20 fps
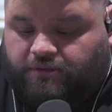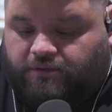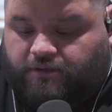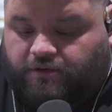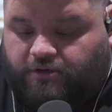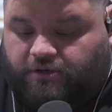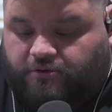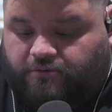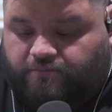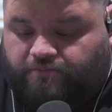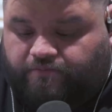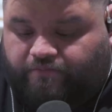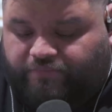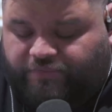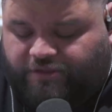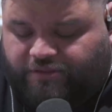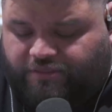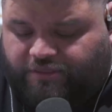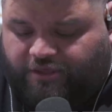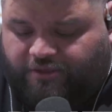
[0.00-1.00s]

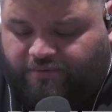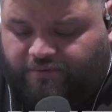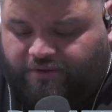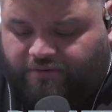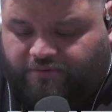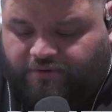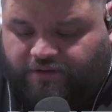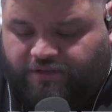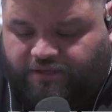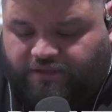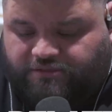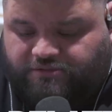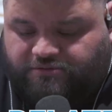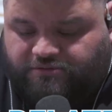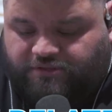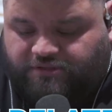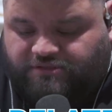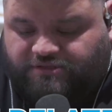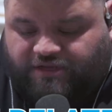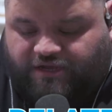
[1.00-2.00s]
The theme can relate to
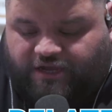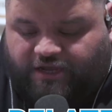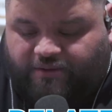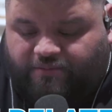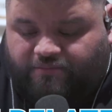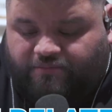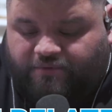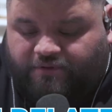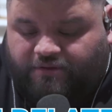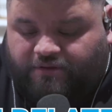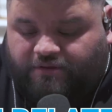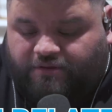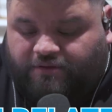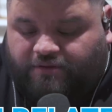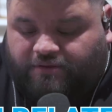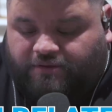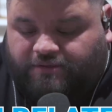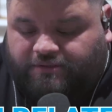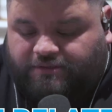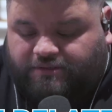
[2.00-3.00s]
the time
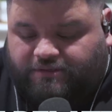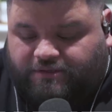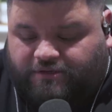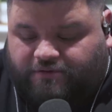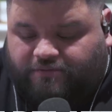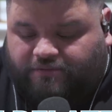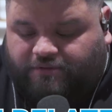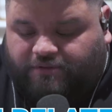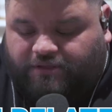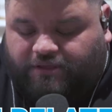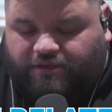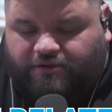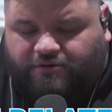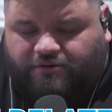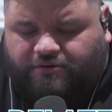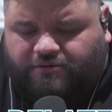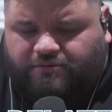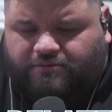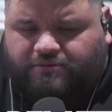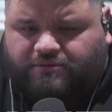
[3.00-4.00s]
of the
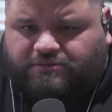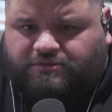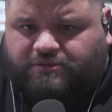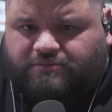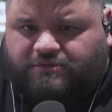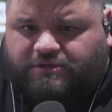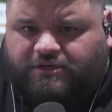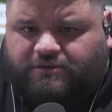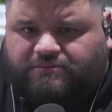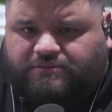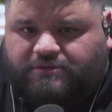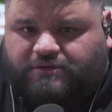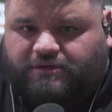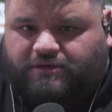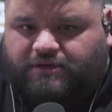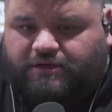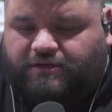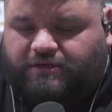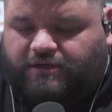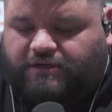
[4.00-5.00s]
year. Sometimes
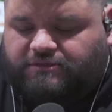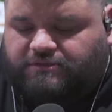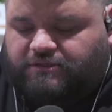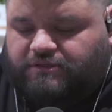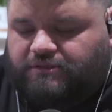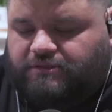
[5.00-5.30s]
I see